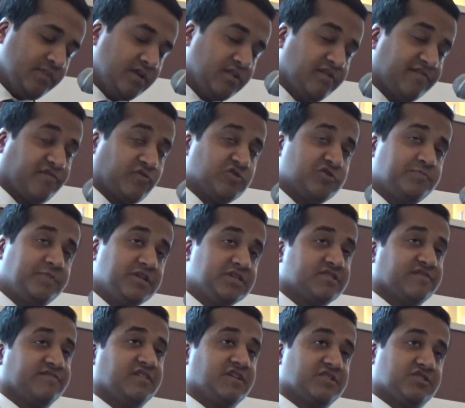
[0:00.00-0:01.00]
The first
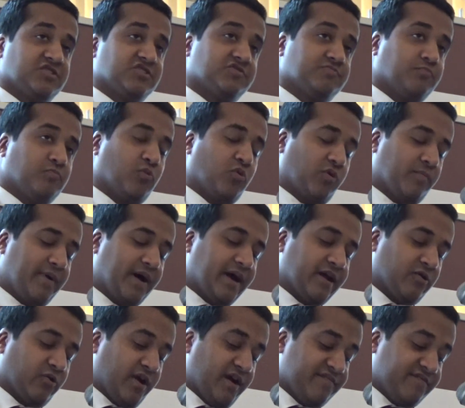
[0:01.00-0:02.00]
piece of this is more
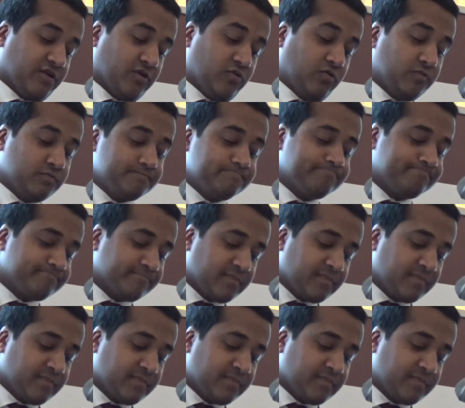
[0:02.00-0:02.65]
biographical.